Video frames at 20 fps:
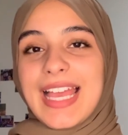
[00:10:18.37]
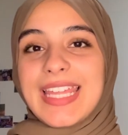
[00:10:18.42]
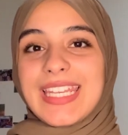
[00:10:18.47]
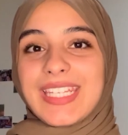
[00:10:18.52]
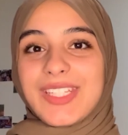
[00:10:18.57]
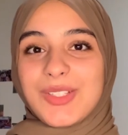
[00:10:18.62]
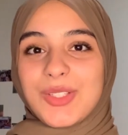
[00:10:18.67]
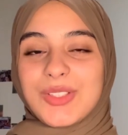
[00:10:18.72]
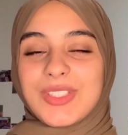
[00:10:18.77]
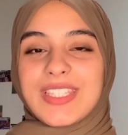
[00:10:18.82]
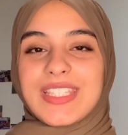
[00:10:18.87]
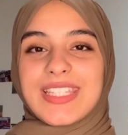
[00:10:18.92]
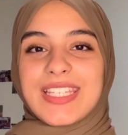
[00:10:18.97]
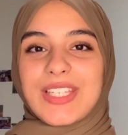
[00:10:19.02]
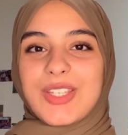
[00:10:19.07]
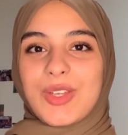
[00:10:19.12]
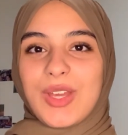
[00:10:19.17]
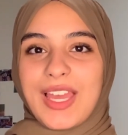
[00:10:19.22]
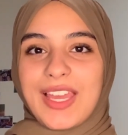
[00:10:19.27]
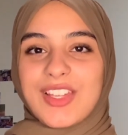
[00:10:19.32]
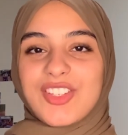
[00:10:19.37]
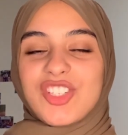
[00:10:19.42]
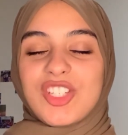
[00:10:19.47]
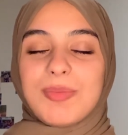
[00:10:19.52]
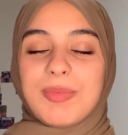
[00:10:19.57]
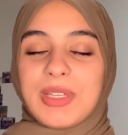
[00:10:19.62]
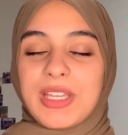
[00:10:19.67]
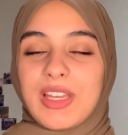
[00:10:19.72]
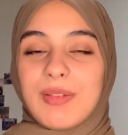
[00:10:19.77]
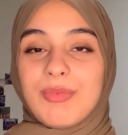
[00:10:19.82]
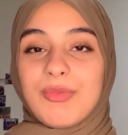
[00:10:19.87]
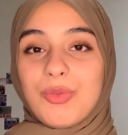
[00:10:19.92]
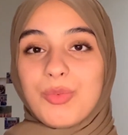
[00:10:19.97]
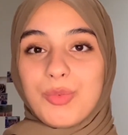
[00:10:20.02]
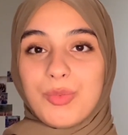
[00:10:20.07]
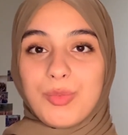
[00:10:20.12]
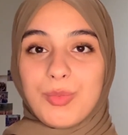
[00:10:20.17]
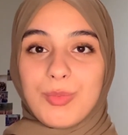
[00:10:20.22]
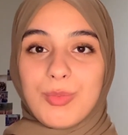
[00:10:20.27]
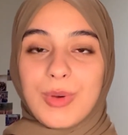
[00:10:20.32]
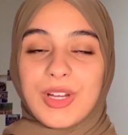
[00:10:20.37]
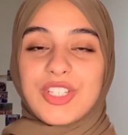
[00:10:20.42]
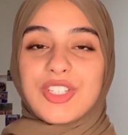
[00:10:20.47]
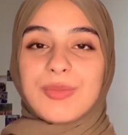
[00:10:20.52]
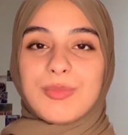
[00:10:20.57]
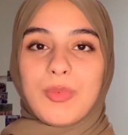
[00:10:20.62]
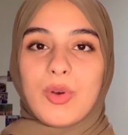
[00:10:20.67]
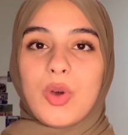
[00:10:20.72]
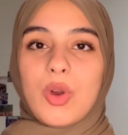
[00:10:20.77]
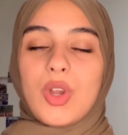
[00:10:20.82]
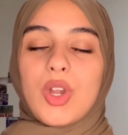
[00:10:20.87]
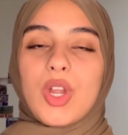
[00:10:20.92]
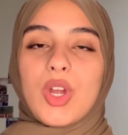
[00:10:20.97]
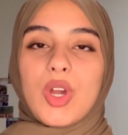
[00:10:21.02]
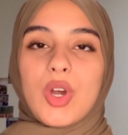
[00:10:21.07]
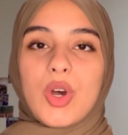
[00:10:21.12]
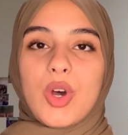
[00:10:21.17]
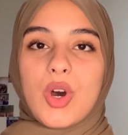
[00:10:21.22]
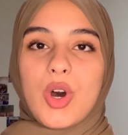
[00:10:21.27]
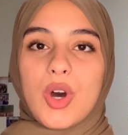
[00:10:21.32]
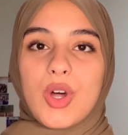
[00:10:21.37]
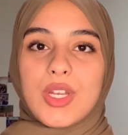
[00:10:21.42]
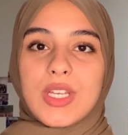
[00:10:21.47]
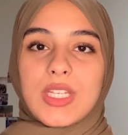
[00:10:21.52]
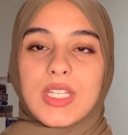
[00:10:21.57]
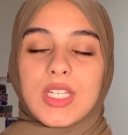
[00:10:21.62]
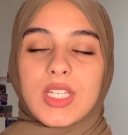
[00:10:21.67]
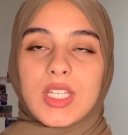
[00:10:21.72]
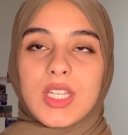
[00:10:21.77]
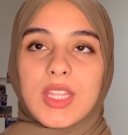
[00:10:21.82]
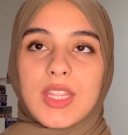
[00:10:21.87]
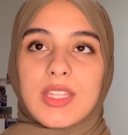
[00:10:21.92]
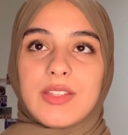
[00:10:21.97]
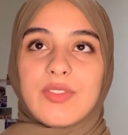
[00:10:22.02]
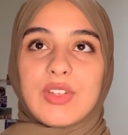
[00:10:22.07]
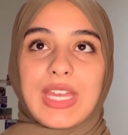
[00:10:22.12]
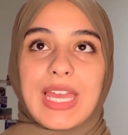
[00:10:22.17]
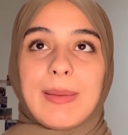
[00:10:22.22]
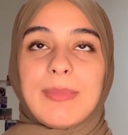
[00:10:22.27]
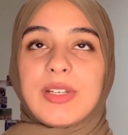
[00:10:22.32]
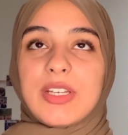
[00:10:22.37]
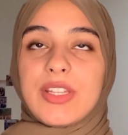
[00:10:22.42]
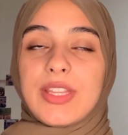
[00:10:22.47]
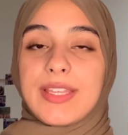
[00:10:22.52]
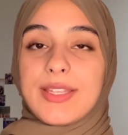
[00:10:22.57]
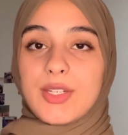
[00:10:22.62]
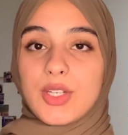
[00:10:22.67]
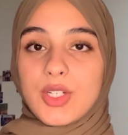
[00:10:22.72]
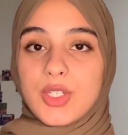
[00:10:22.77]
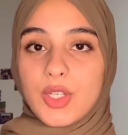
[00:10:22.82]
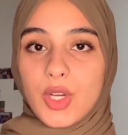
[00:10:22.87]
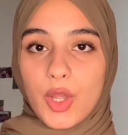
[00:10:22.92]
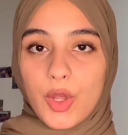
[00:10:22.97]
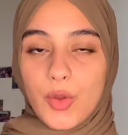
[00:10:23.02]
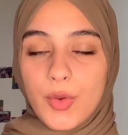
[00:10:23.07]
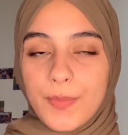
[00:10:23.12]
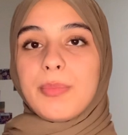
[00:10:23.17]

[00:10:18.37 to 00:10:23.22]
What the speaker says: And I noticed that you actually pick up much more on the vocabulary that you don't know,